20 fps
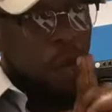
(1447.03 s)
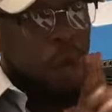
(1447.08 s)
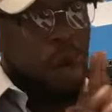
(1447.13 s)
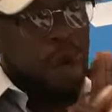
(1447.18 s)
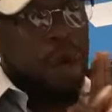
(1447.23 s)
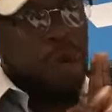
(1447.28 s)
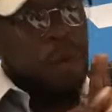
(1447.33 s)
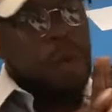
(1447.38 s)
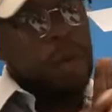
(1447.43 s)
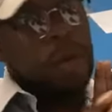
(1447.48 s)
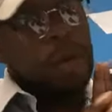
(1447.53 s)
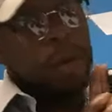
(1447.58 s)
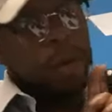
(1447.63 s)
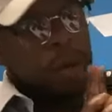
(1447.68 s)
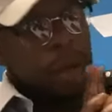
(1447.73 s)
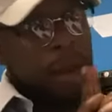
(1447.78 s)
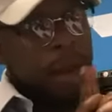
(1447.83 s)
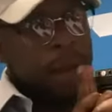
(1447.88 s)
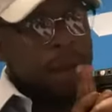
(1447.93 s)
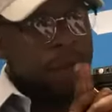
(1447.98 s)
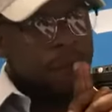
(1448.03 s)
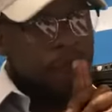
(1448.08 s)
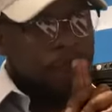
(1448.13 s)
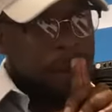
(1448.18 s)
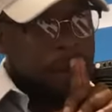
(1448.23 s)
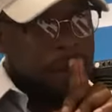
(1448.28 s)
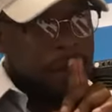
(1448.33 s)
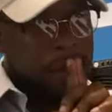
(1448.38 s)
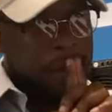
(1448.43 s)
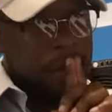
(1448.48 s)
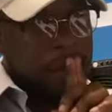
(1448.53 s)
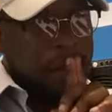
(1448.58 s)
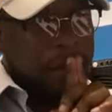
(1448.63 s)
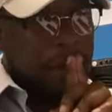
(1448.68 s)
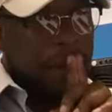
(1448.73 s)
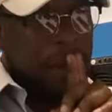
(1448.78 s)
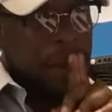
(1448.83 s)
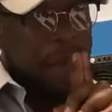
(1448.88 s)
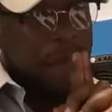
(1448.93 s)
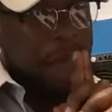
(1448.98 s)
what it would look like then.
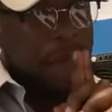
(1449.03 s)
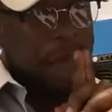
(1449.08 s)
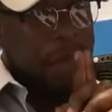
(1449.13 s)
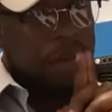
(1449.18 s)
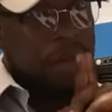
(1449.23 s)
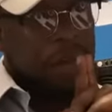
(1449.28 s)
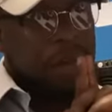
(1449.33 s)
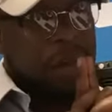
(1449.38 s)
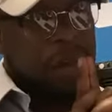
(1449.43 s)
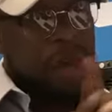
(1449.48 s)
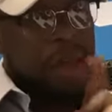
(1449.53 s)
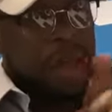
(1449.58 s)
The last